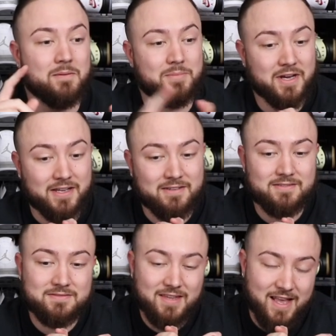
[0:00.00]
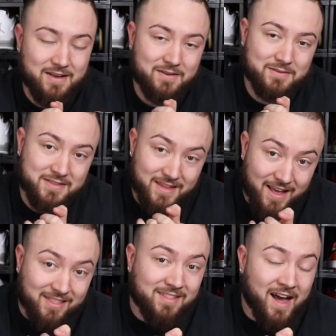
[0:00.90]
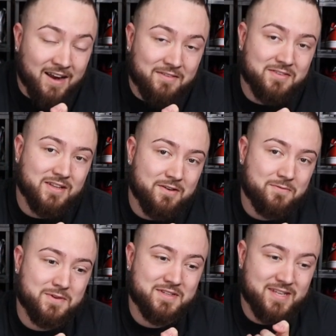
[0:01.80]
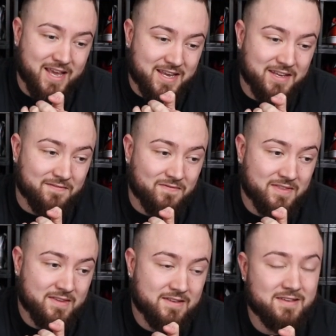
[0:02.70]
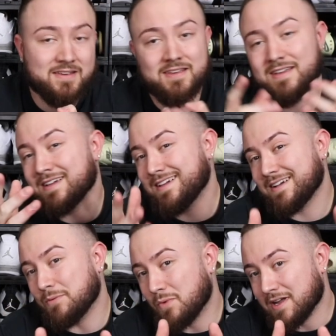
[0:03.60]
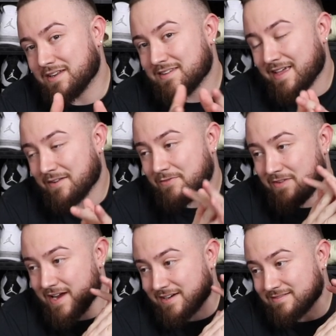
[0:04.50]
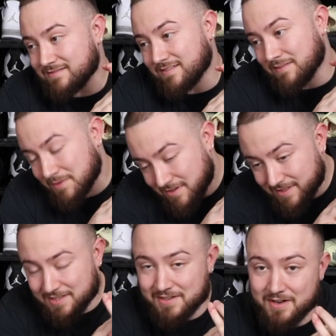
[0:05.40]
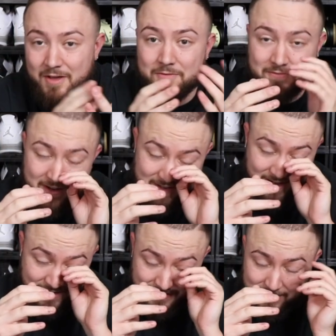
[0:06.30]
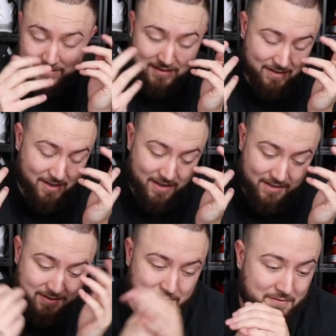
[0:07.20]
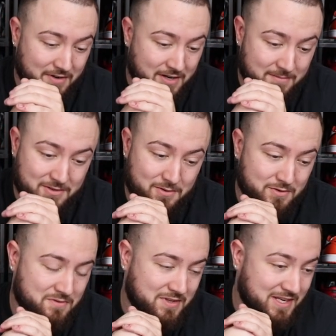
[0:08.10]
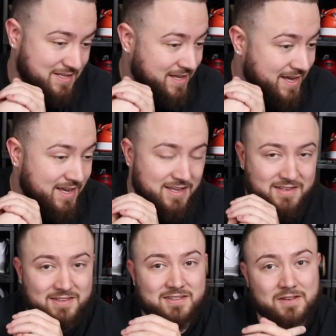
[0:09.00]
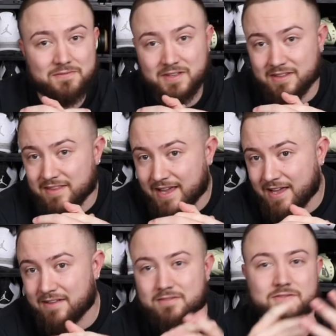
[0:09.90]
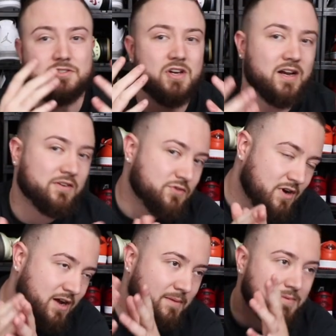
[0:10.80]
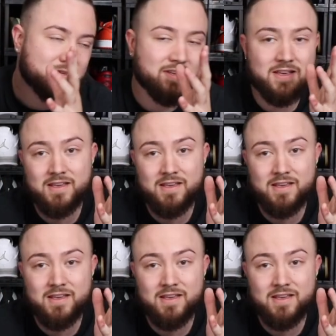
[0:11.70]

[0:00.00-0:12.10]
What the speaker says: But a lot of stuff was taken. What does that affect? Well, that's gonna affect, honestly, like, us whenever it comes towards release days and stuff like that, and shock drops.